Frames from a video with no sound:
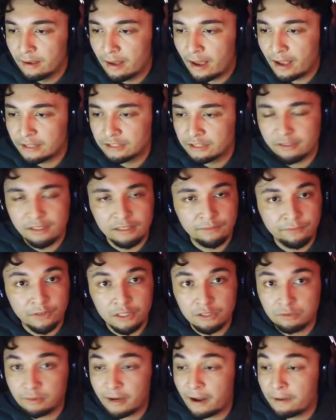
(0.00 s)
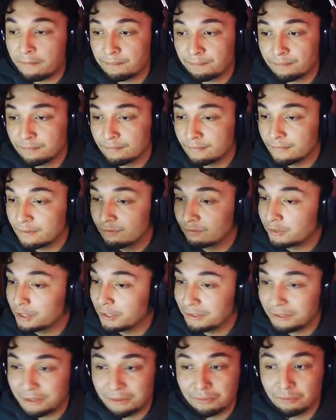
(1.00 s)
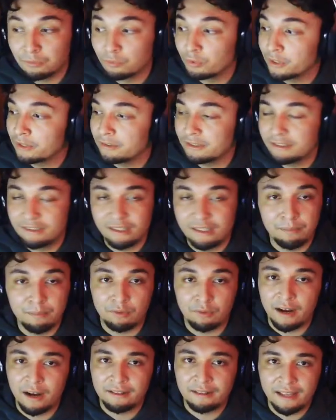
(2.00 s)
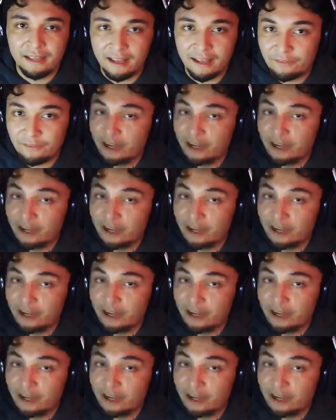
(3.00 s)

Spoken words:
So this first route, really simple route that if you